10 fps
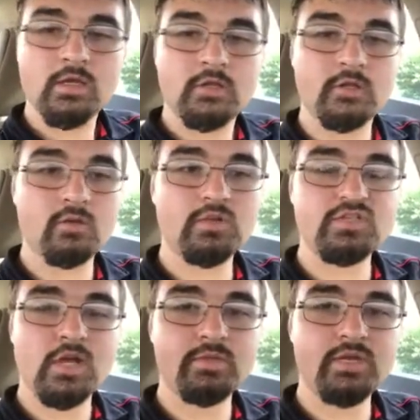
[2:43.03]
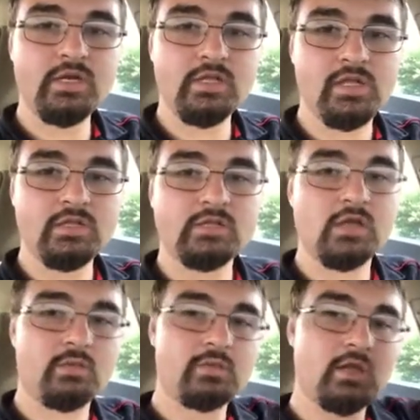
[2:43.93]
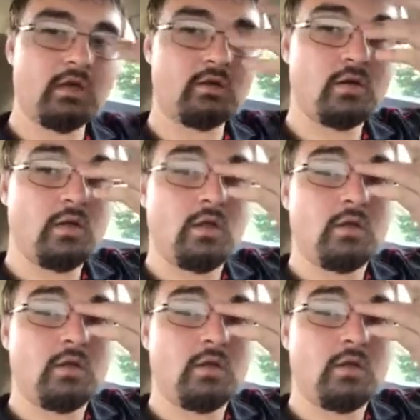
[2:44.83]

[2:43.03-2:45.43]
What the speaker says: So when John Lennon said to Tom Snyder,